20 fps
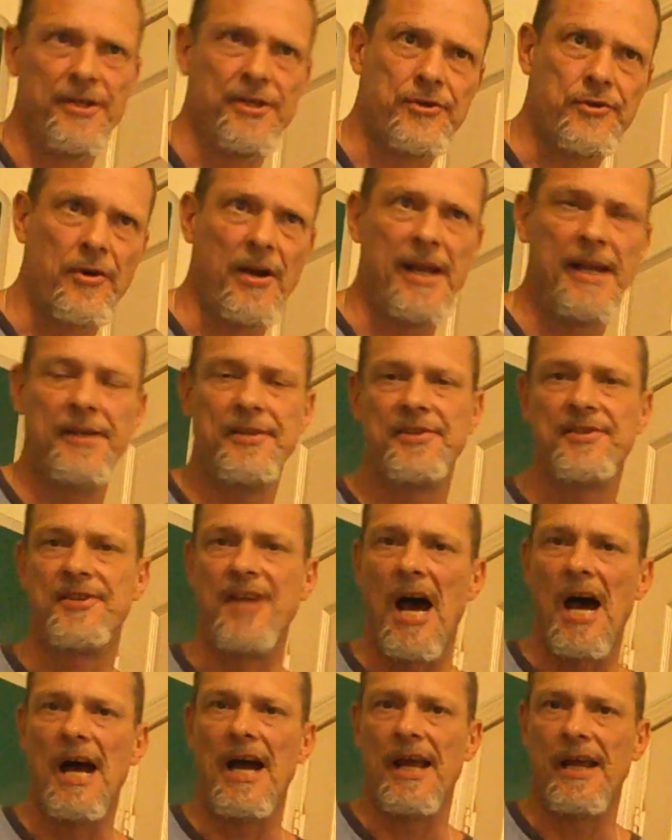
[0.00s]
The trains
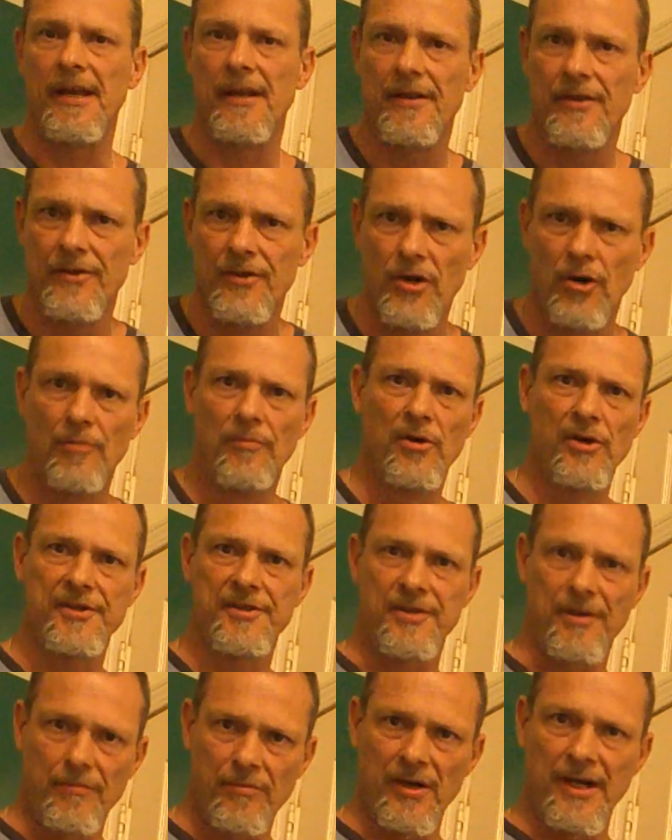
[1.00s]
die. No more
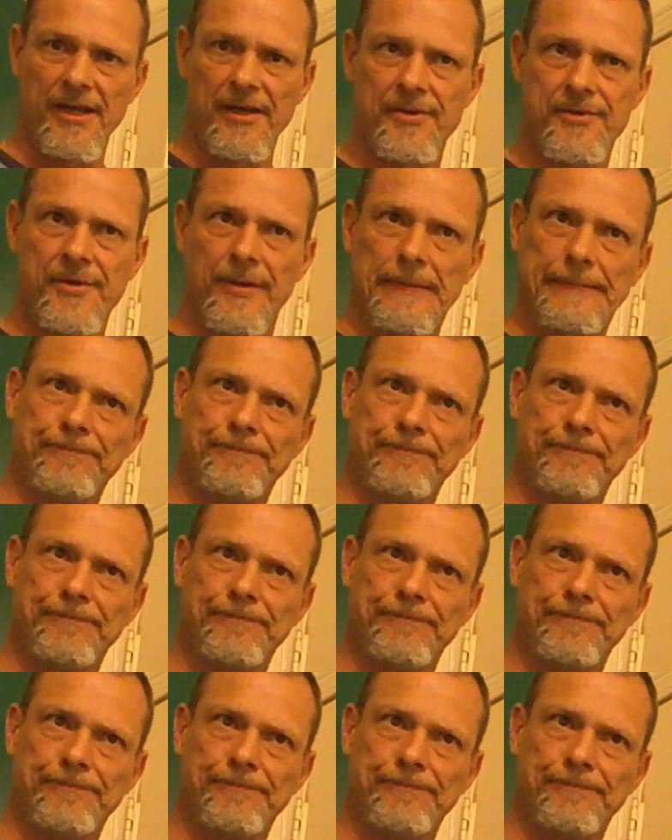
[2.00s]
subways.